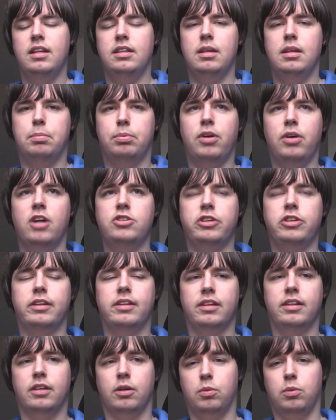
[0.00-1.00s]
the project
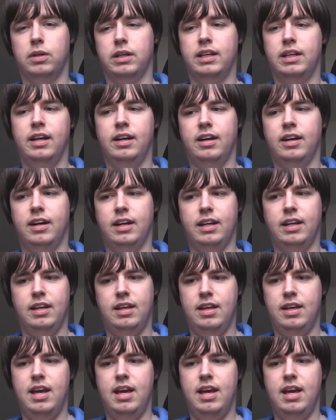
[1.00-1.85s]
that they're working on